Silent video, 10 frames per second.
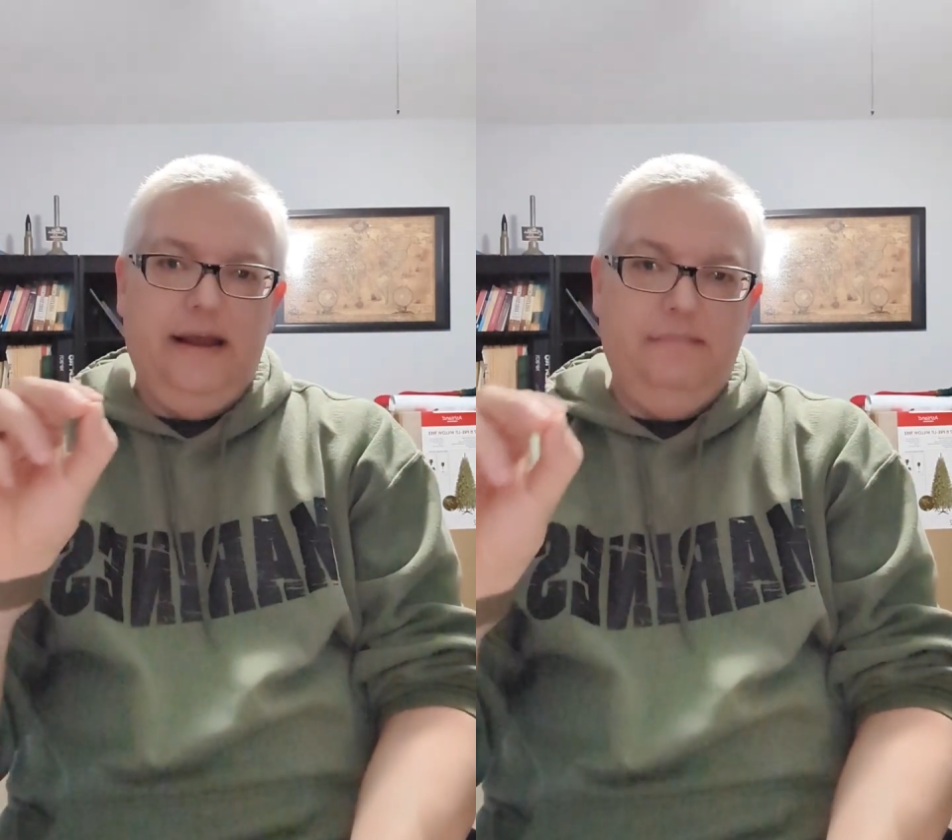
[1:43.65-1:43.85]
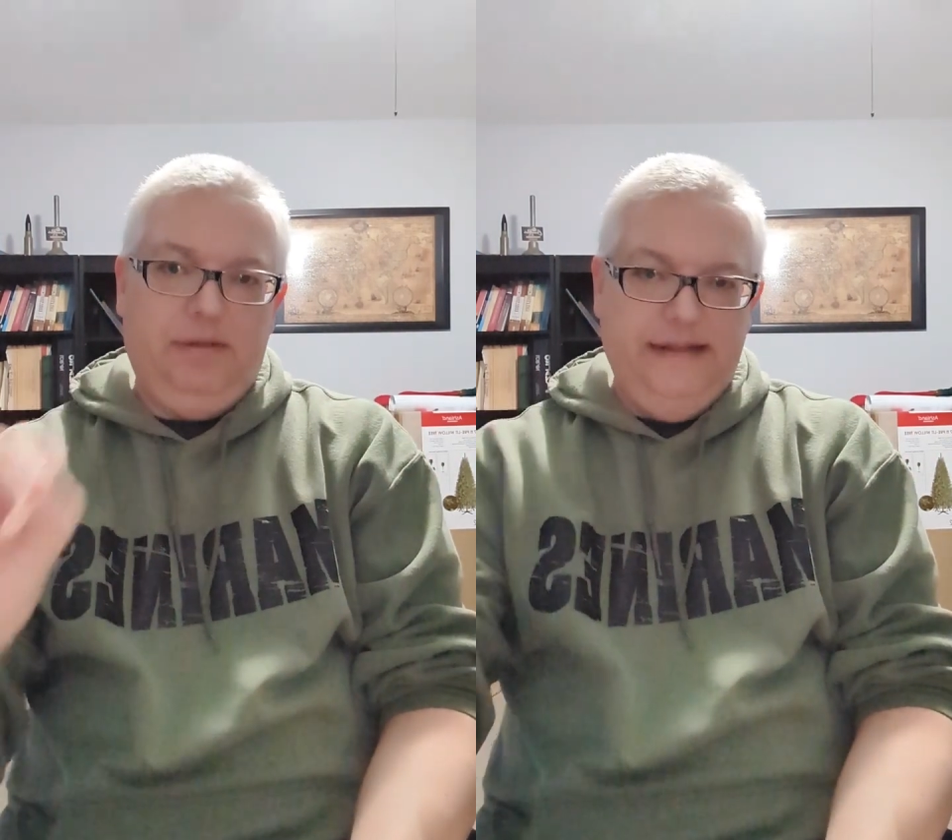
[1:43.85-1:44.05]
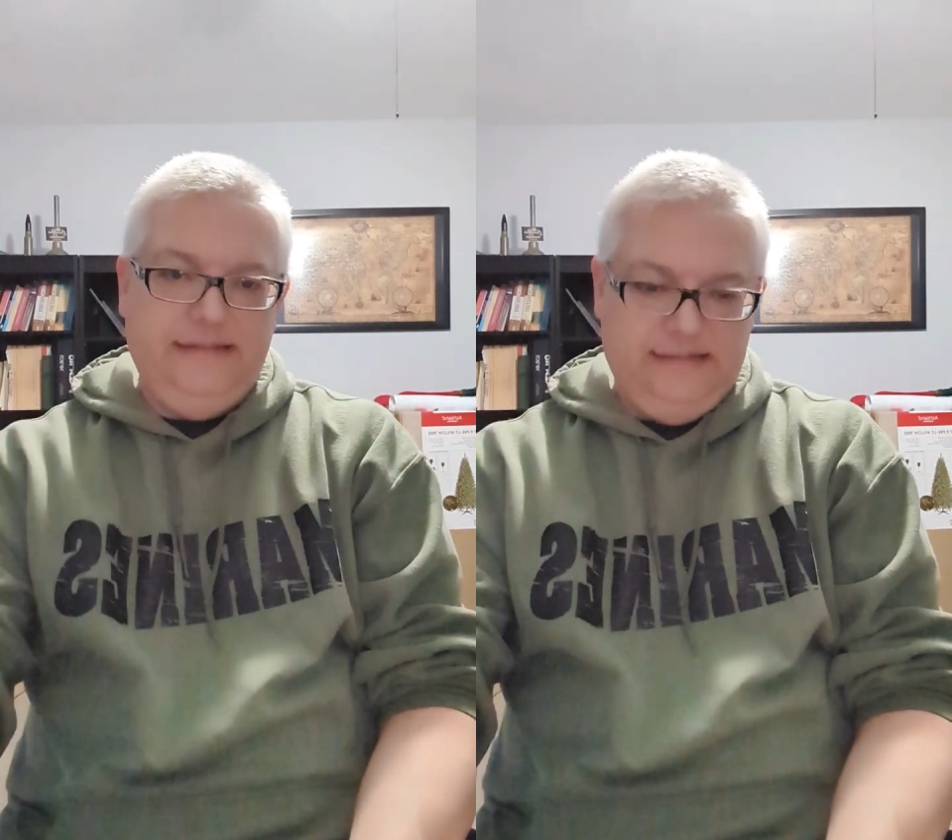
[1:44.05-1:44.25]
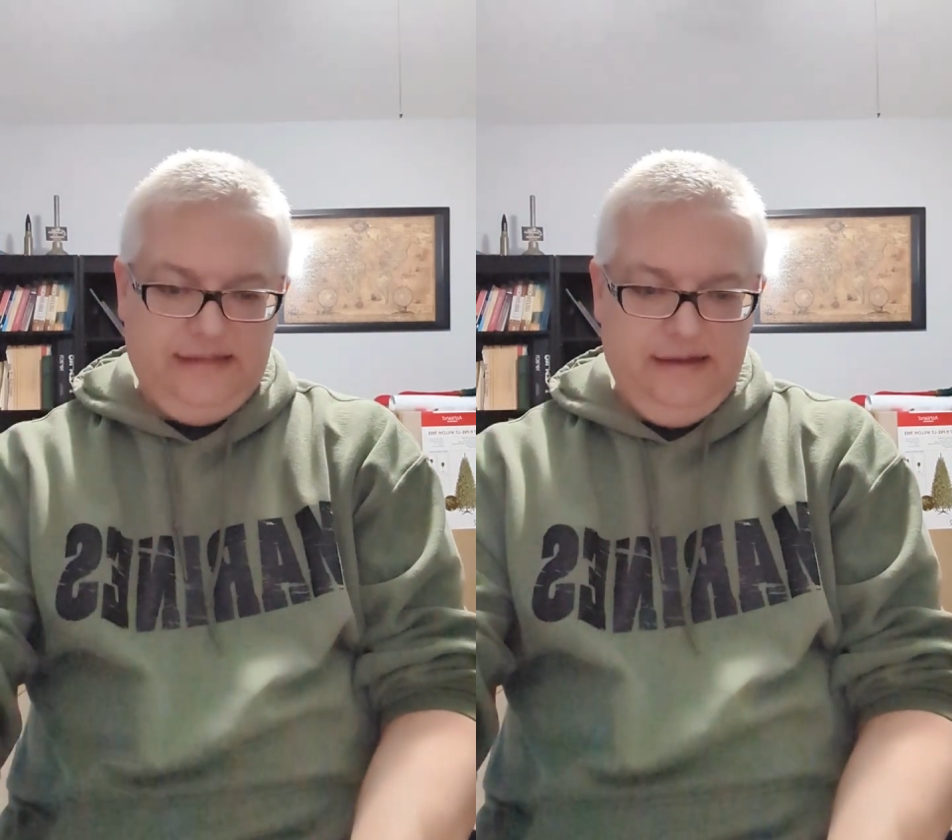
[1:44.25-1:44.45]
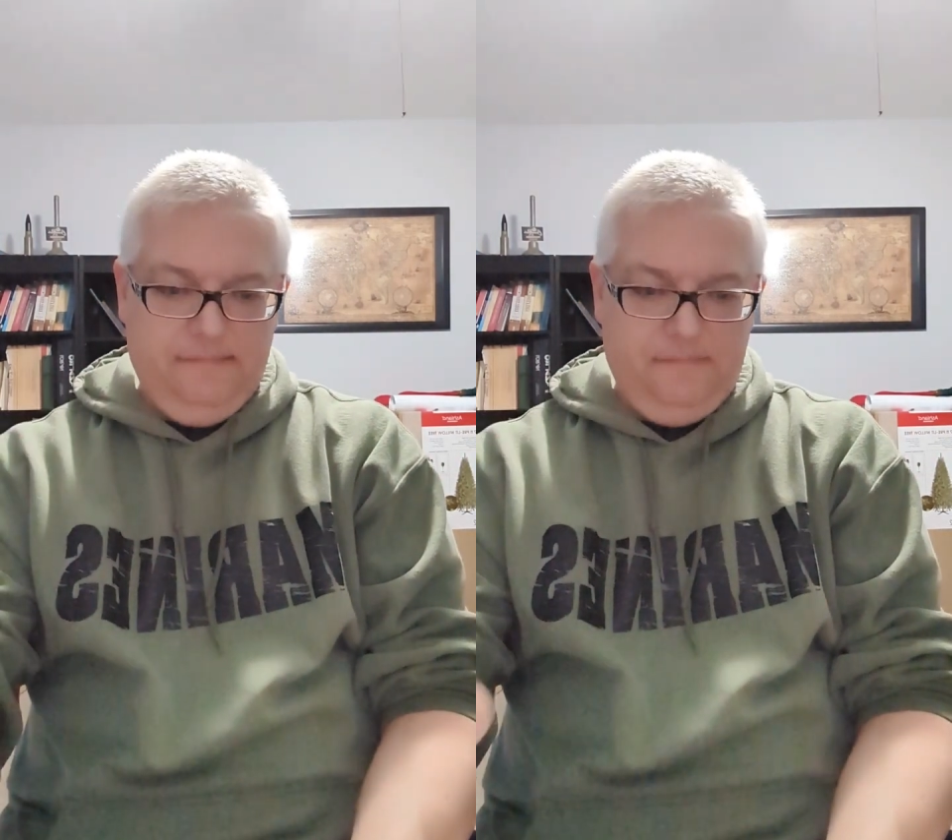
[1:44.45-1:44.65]
and places
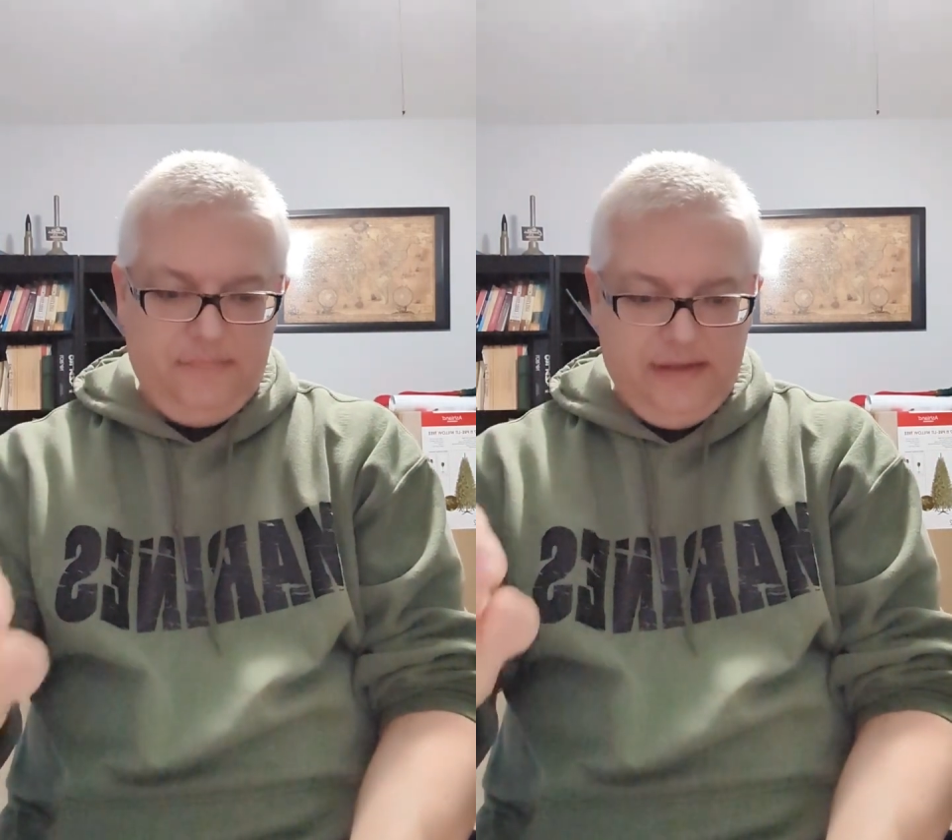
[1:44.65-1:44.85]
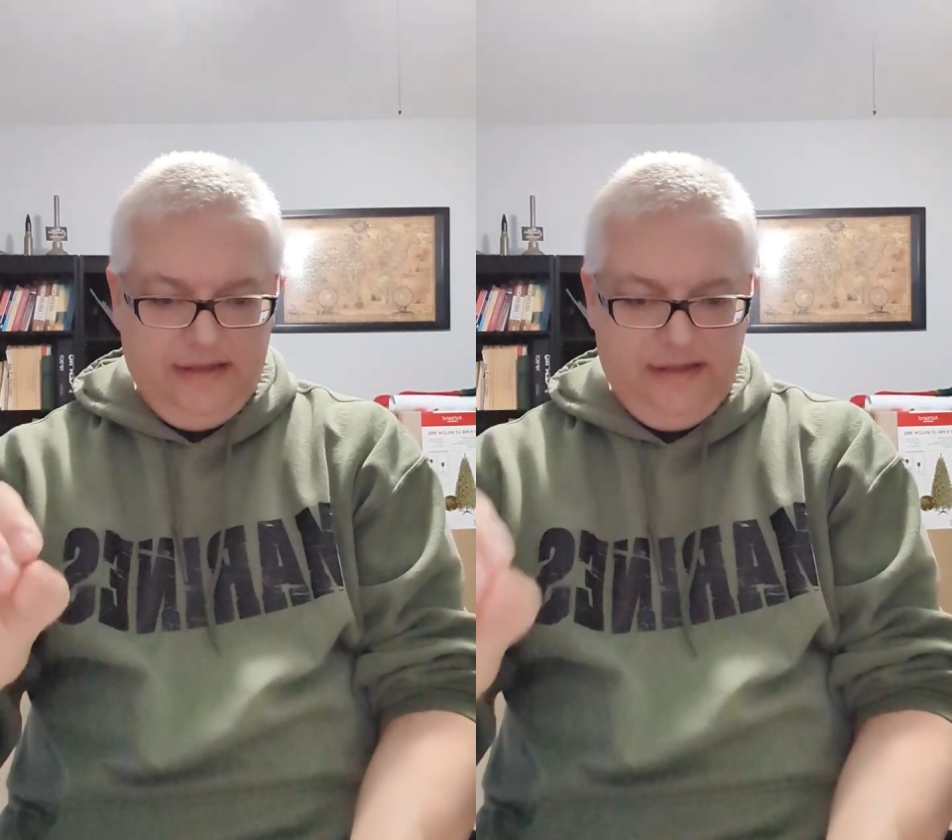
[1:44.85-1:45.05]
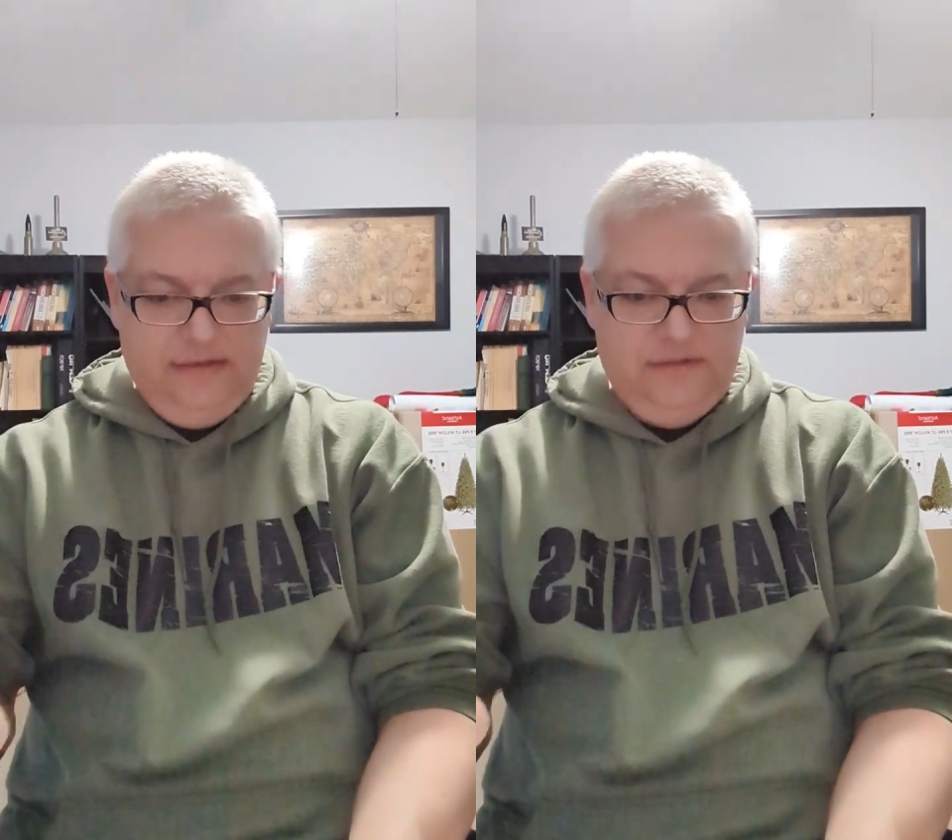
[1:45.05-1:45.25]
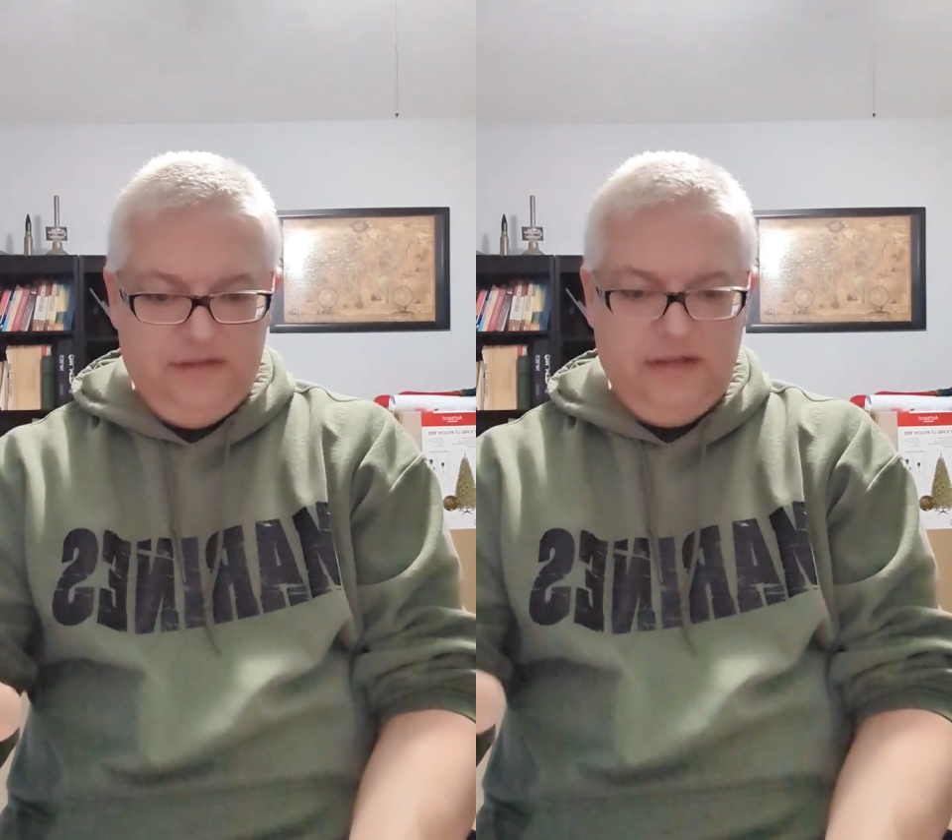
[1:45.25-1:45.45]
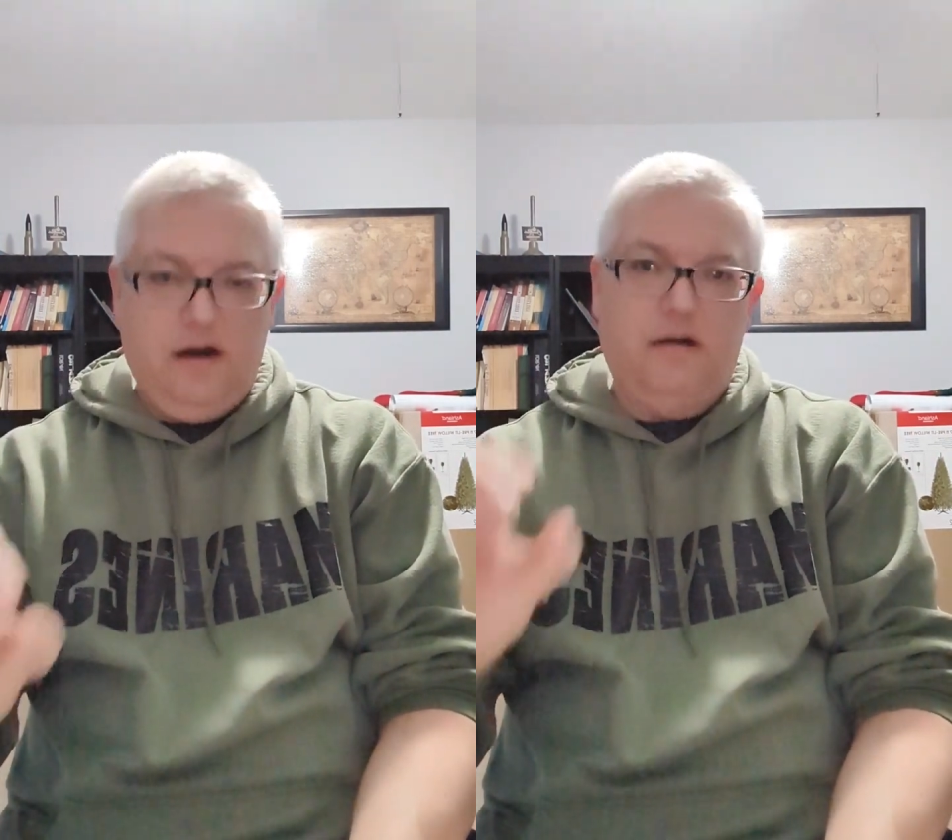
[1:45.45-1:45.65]
him
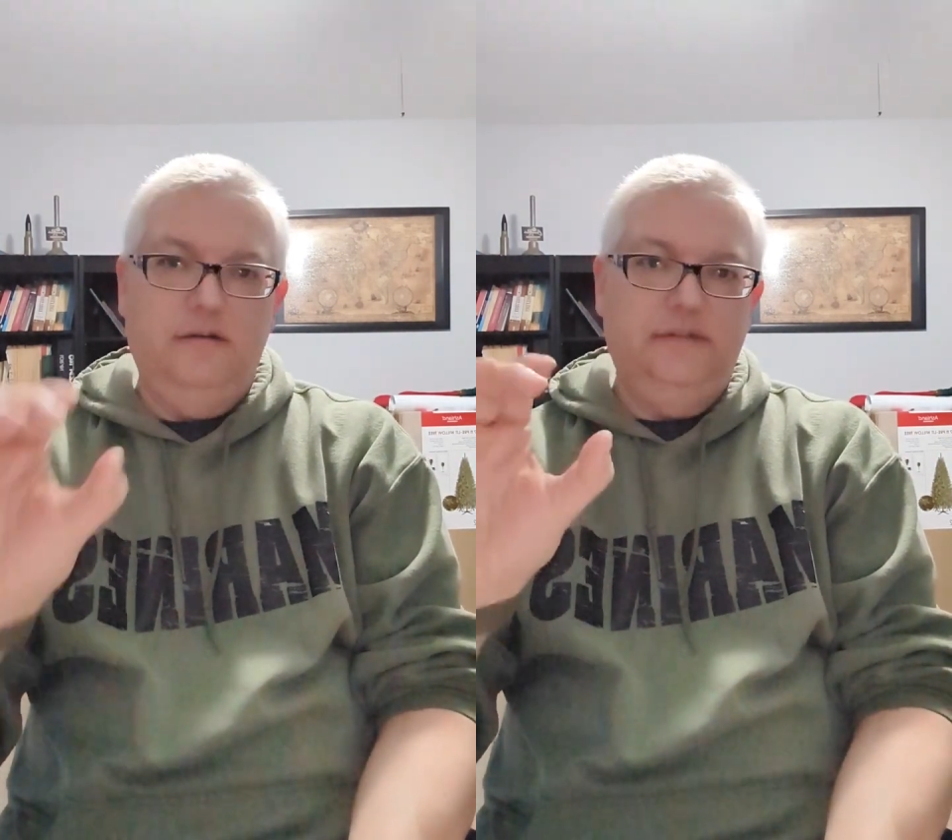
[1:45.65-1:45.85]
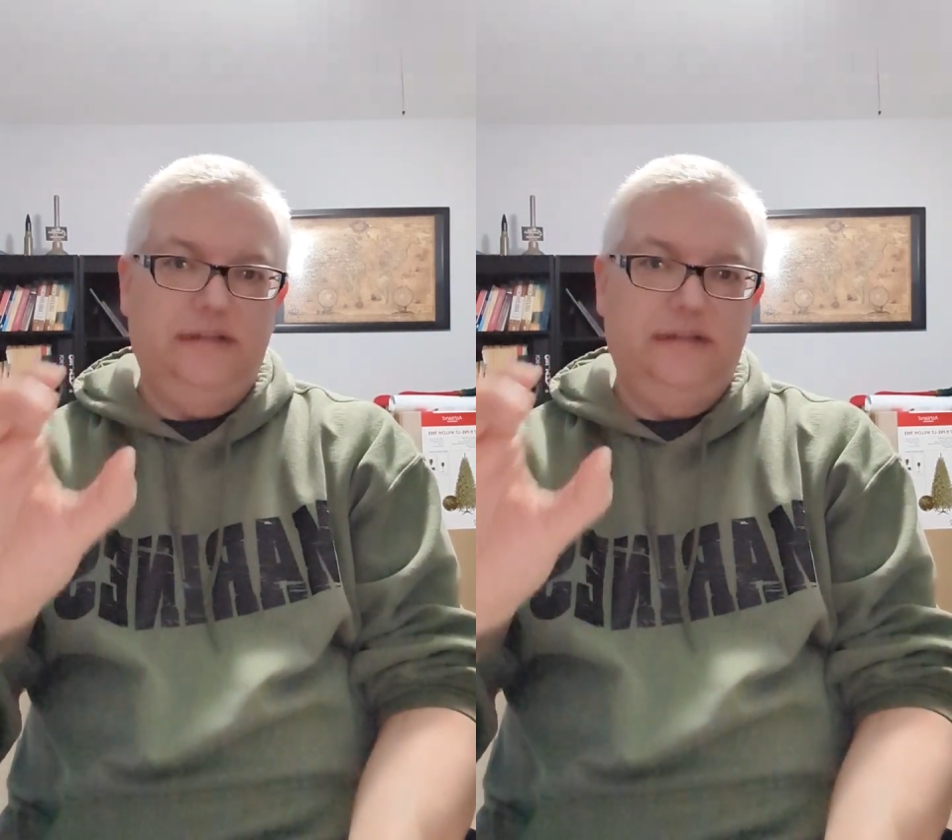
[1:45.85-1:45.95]
into the garden